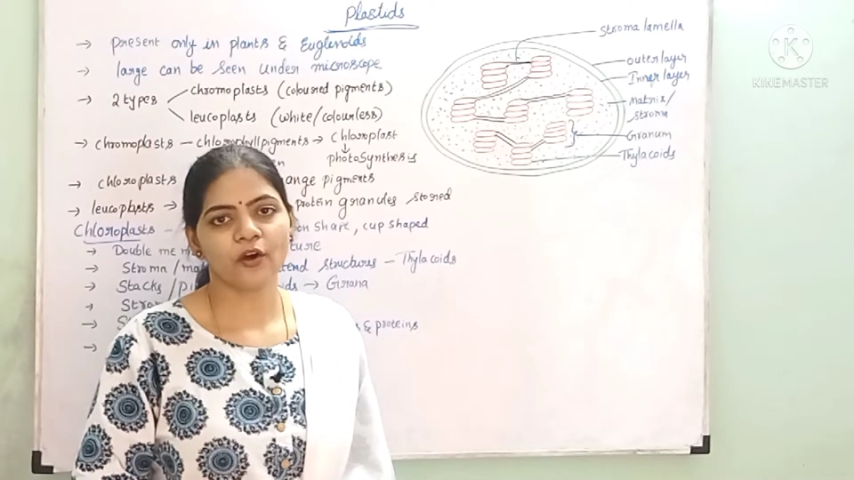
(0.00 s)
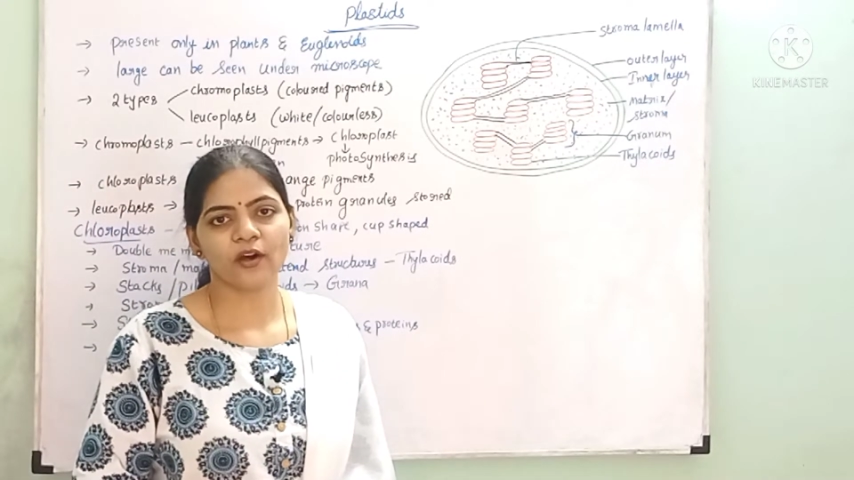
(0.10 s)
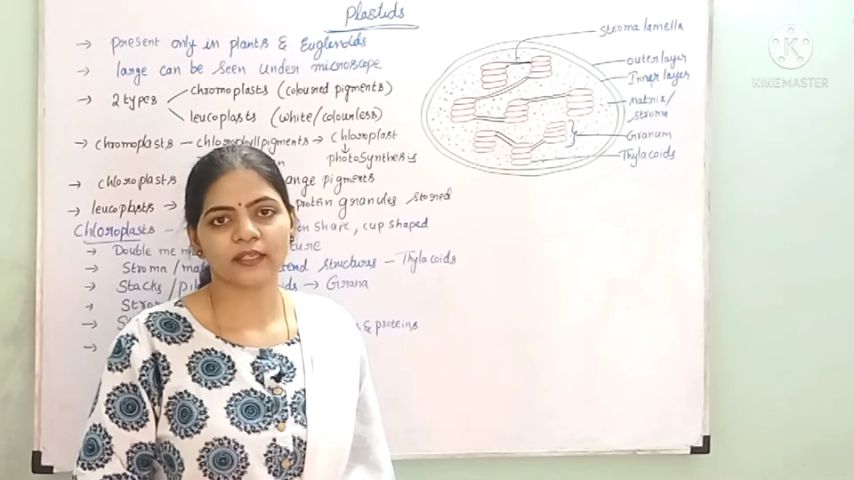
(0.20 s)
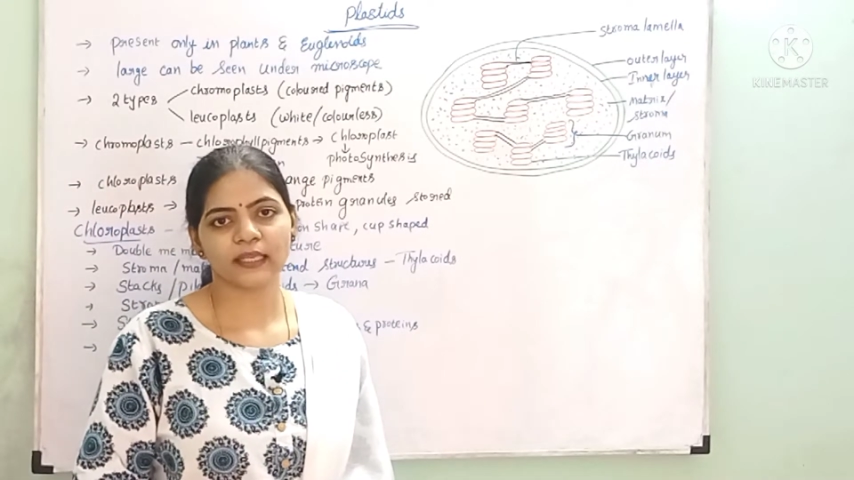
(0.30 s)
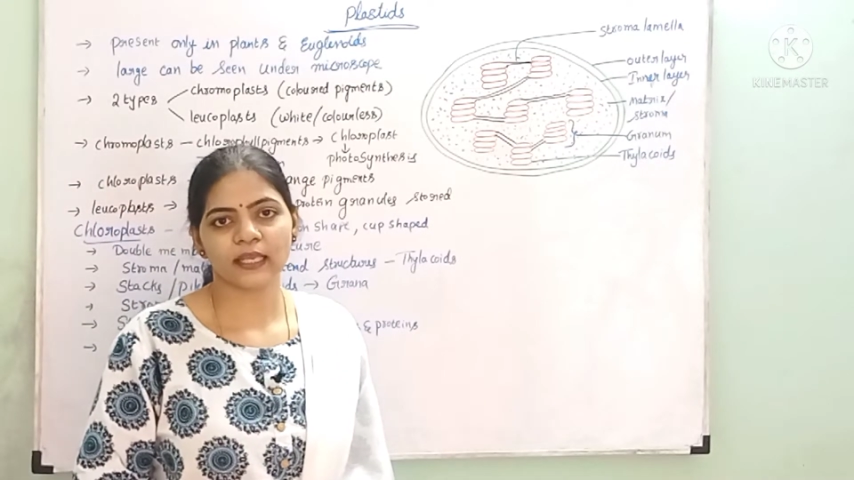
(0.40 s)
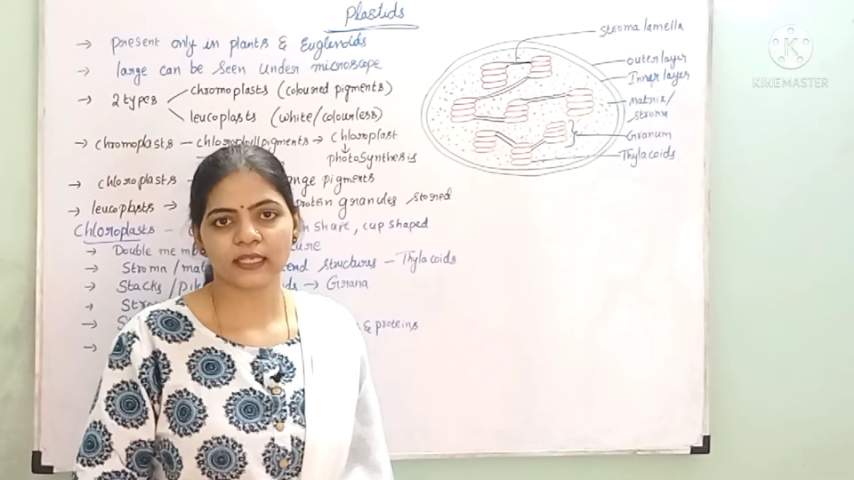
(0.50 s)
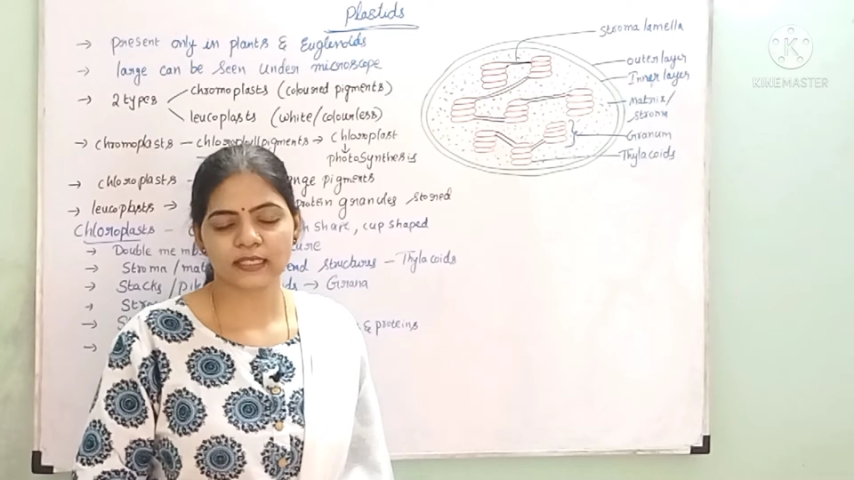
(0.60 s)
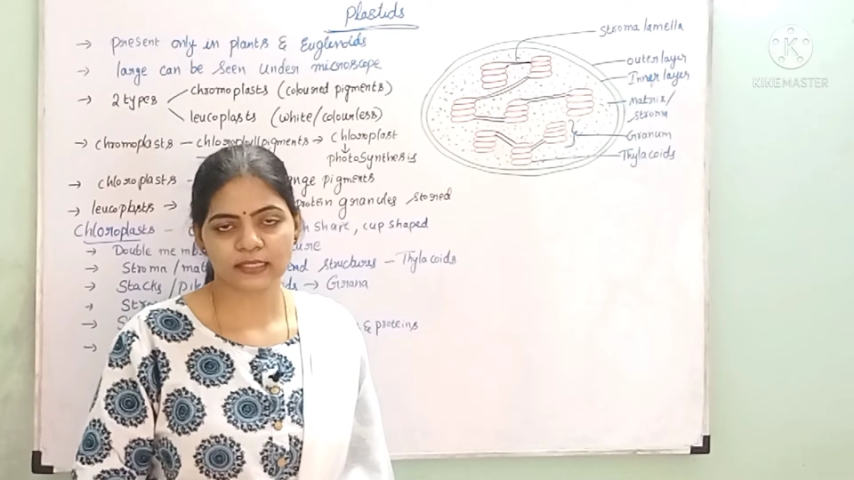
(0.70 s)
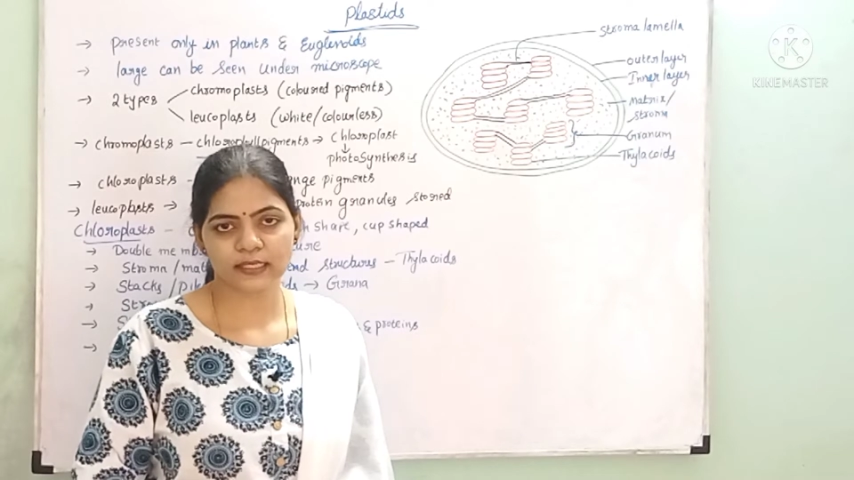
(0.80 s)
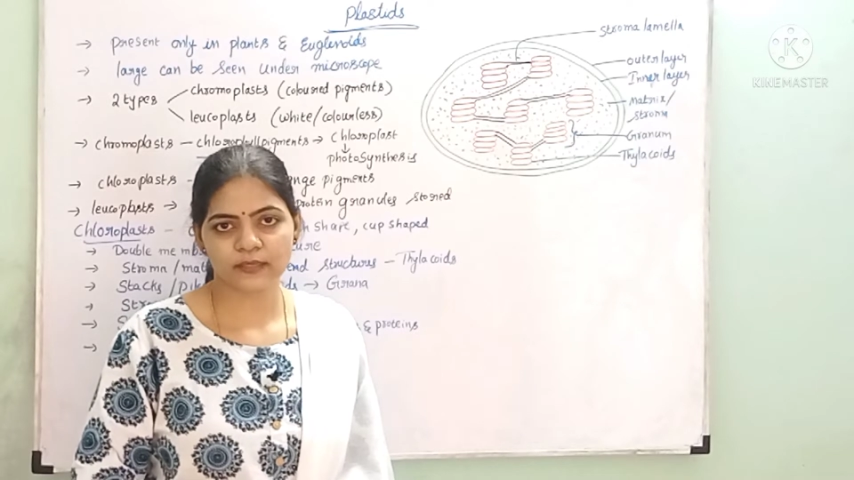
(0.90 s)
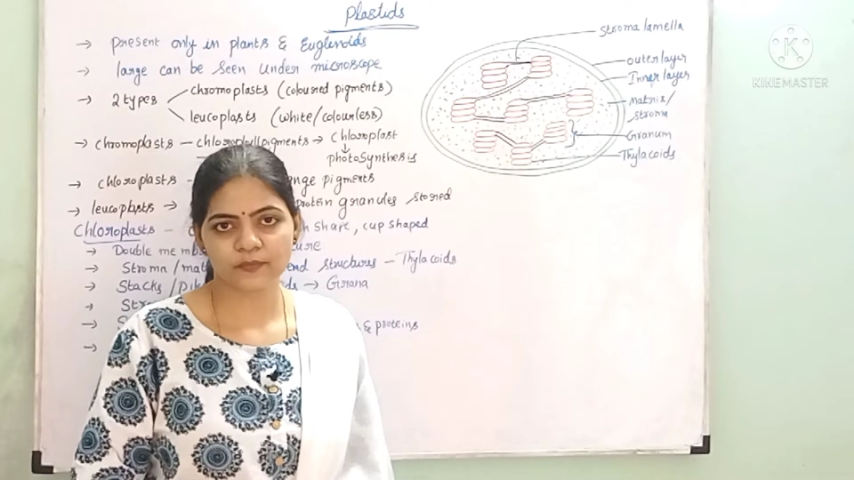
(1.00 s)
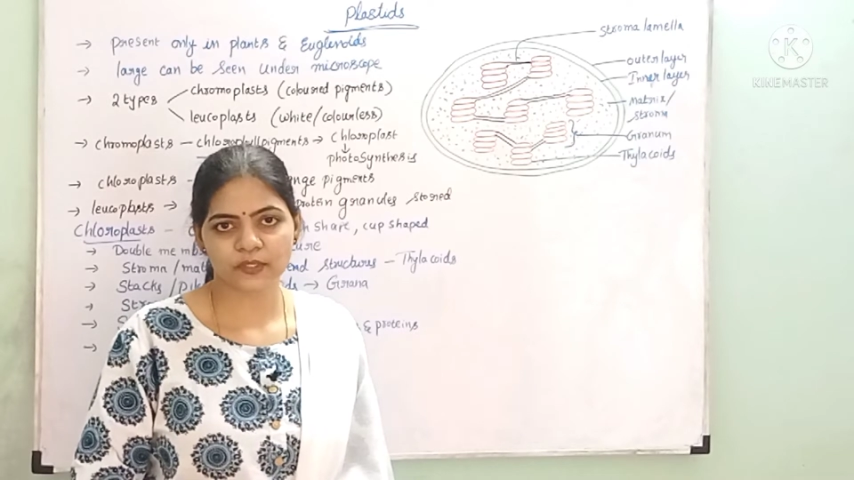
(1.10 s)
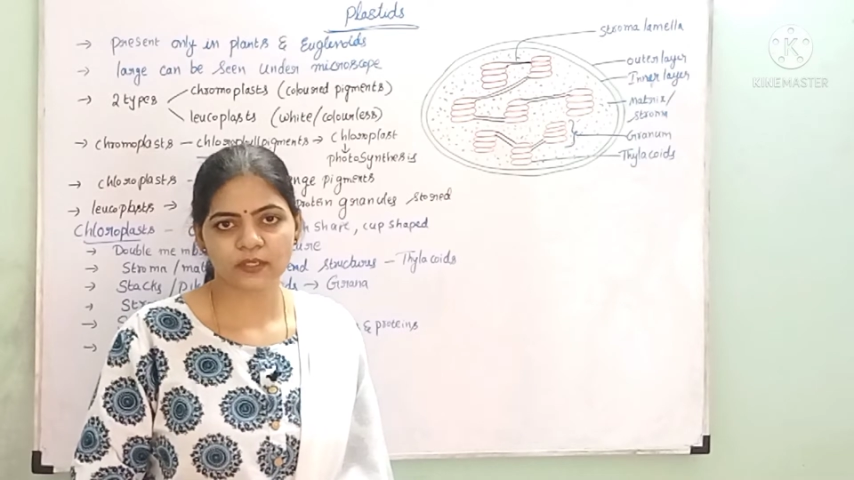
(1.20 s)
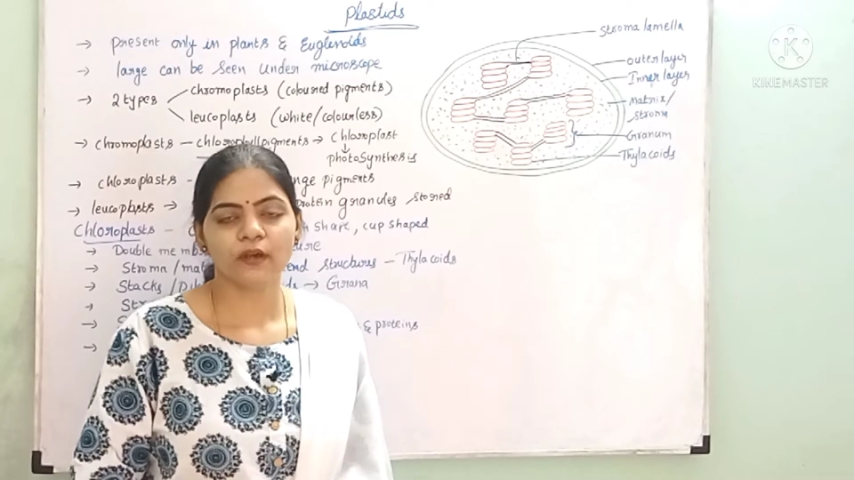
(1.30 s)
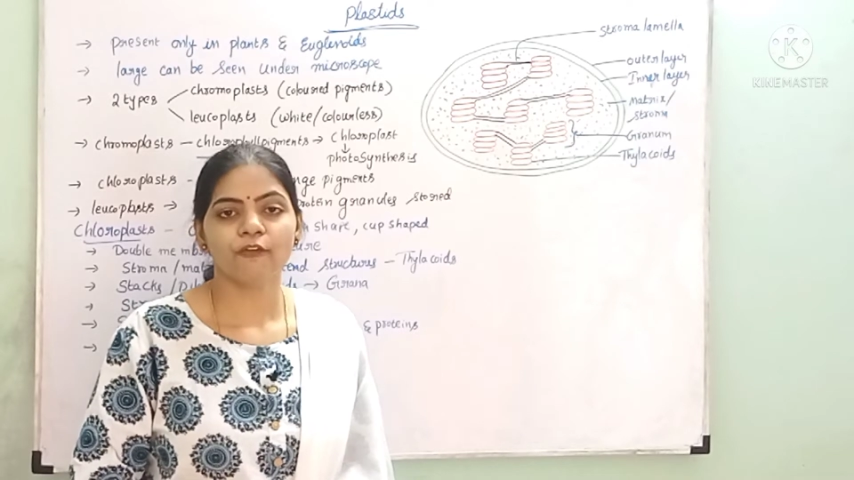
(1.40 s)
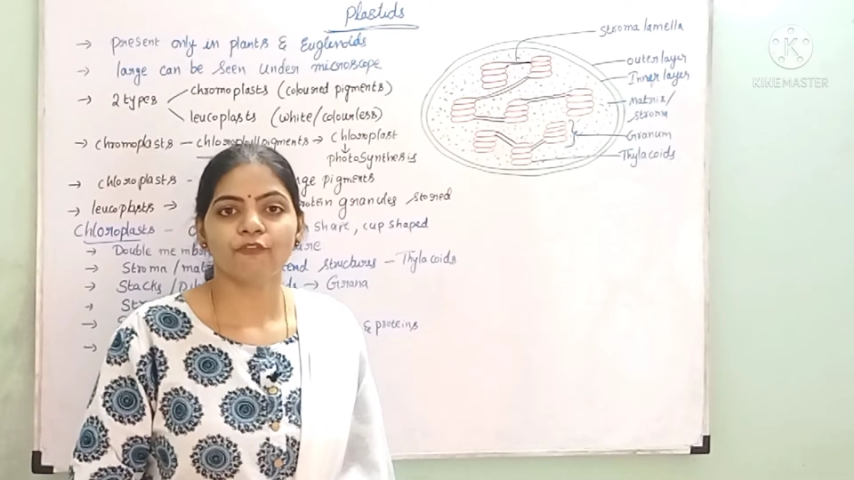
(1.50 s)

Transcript: organisms.